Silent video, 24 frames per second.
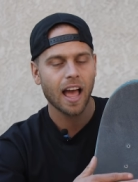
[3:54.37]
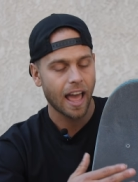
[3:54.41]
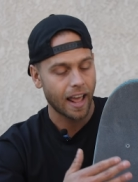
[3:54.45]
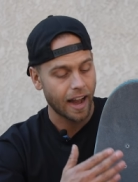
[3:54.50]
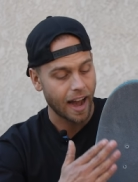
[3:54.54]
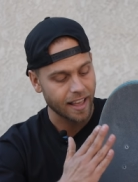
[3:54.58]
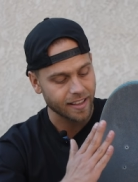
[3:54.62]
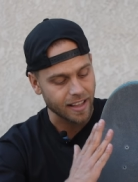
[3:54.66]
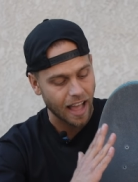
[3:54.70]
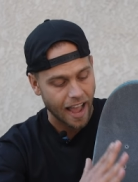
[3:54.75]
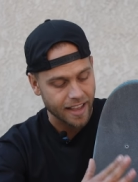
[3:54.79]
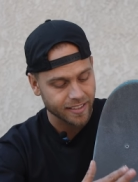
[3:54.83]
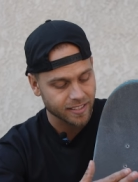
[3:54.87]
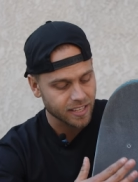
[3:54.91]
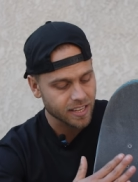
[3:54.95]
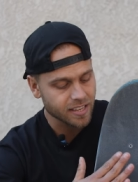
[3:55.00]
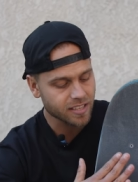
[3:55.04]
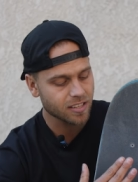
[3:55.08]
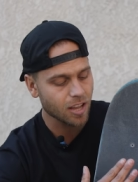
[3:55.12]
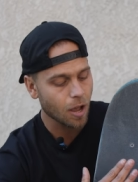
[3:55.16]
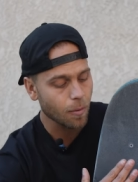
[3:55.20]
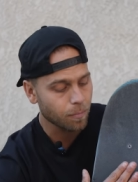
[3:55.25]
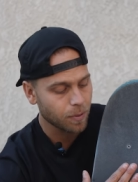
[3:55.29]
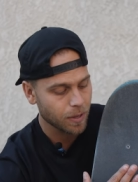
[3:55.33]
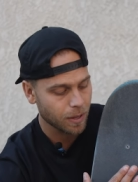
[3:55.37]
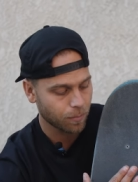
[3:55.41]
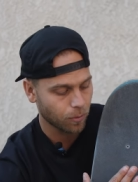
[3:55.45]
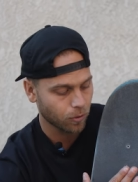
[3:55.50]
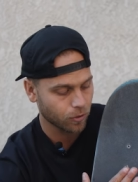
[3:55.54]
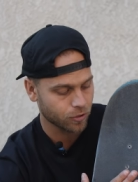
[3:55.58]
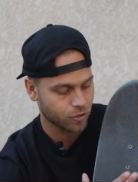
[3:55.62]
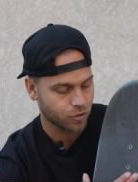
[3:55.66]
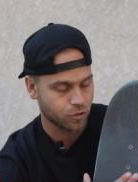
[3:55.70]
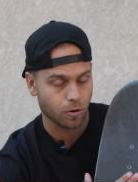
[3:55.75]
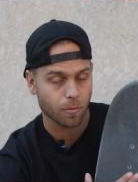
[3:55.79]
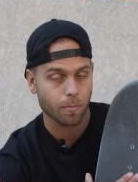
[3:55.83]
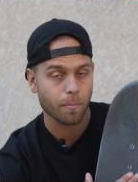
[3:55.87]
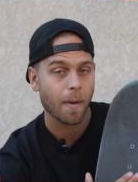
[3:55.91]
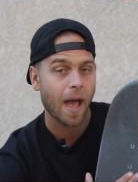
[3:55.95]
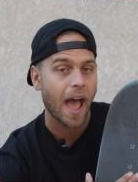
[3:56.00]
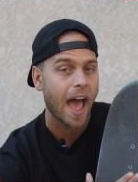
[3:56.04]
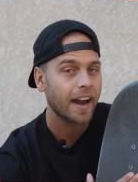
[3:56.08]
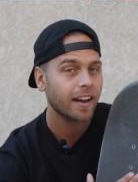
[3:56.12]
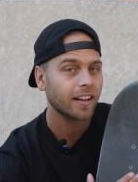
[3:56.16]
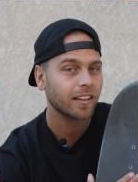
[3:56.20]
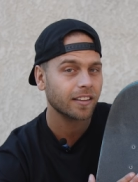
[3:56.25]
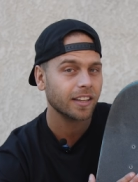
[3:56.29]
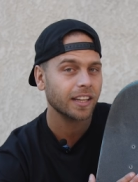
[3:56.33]
And I, I see some people
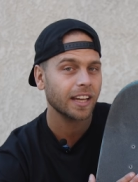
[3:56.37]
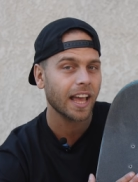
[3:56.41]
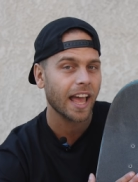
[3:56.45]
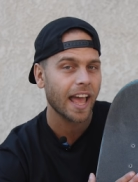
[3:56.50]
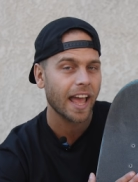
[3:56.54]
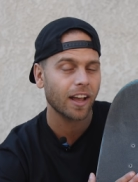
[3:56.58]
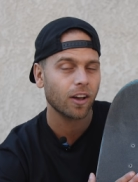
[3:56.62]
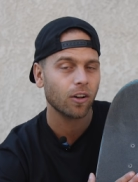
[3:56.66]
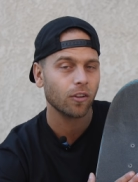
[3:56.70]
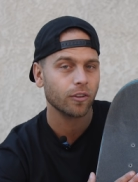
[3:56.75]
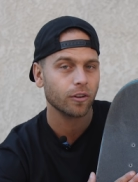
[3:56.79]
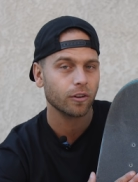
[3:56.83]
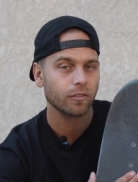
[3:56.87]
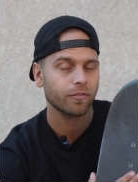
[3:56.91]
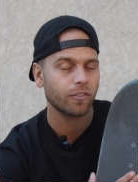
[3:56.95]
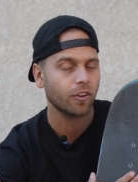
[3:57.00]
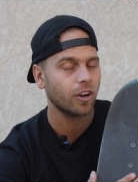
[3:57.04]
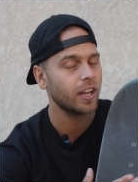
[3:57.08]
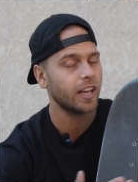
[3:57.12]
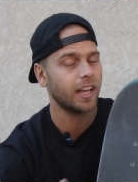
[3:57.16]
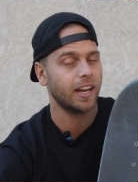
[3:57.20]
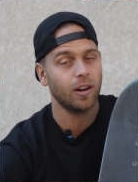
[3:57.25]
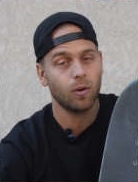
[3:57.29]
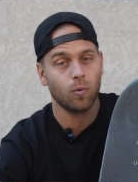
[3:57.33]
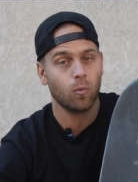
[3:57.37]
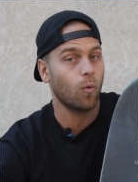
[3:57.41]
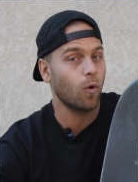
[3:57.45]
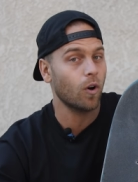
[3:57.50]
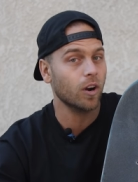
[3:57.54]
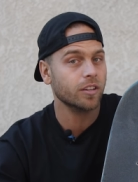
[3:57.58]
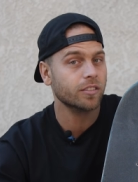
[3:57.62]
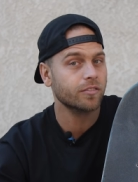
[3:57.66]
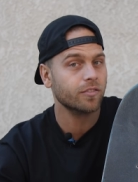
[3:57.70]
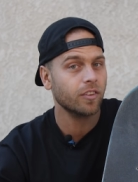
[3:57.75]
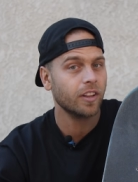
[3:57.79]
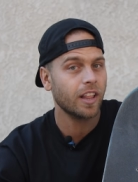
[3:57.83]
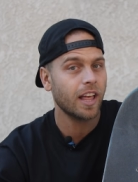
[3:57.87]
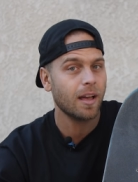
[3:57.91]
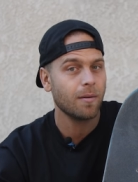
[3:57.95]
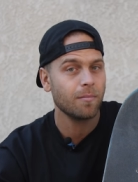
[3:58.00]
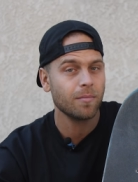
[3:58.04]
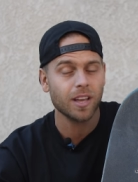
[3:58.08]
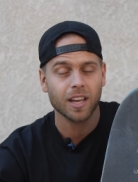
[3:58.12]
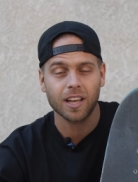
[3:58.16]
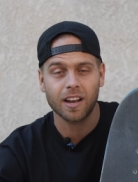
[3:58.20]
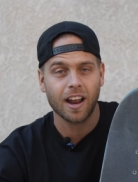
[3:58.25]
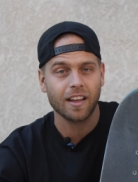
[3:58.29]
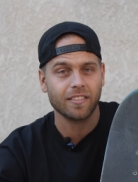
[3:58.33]
dramatically angle their foot and it works for
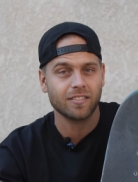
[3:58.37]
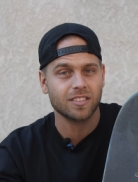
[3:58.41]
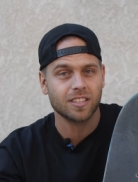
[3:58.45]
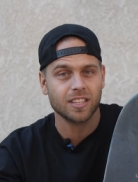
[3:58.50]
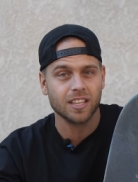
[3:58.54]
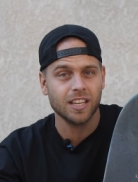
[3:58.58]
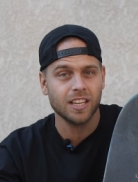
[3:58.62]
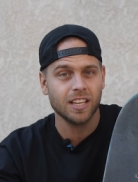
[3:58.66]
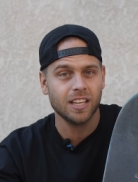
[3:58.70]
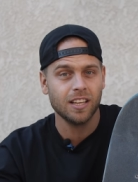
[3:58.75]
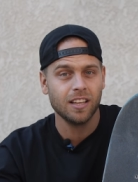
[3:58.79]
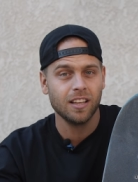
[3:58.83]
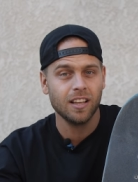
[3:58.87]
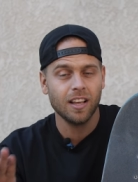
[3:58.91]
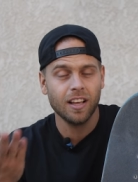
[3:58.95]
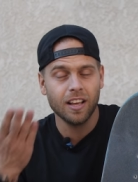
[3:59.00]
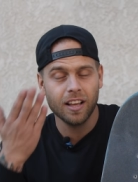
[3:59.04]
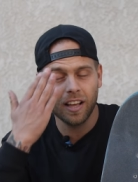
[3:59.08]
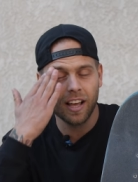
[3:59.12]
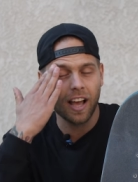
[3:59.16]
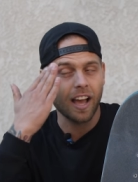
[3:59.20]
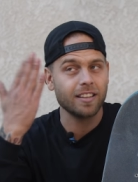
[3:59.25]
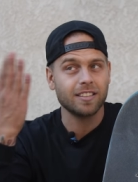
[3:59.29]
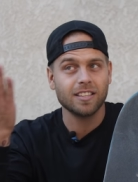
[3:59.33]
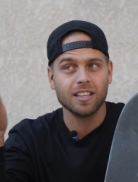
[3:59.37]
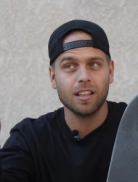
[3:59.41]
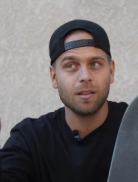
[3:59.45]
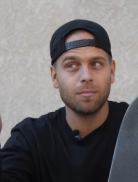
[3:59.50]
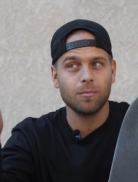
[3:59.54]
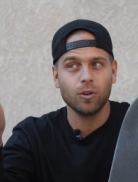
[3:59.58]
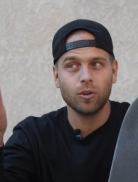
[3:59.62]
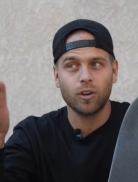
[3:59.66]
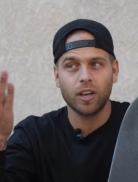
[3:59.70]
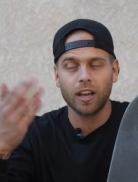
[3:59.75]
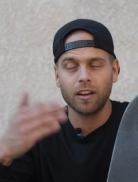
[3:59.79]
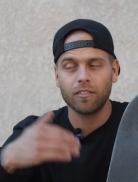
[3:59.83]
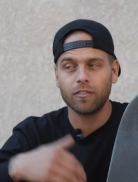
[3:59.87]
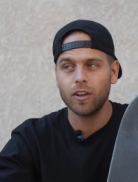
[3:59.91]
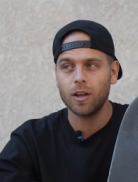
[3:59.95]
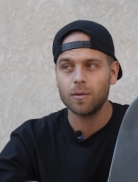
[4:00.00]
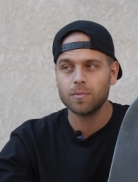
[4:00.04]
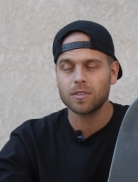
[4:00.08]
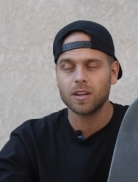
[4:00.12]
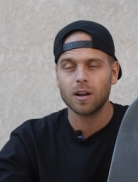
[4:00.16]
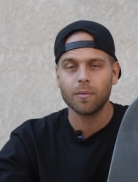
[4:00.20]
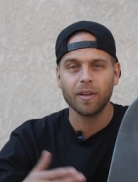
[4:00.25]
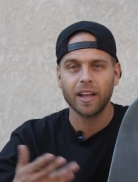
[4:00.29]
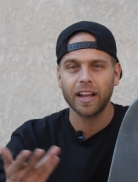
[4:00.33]
them, and I see I see them do
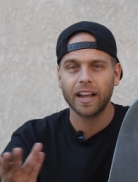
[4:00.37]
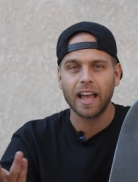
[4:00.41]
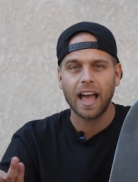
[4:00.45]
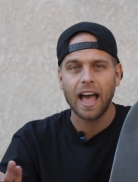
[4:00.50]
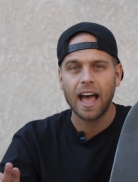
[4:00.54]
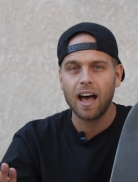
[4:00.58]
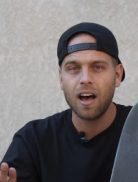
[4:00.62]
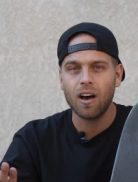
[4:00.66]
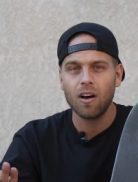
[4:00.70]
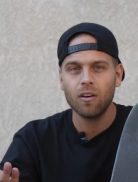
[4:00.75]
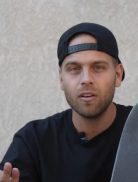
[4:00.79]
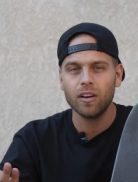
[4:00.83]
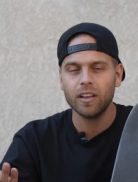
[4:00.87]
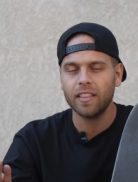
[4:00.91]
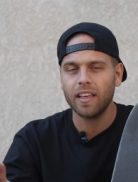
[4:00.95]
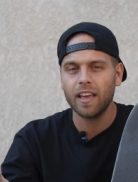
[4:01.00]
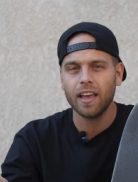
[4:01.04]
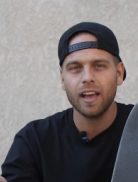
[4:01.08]
kickflips, and I'm like, how in the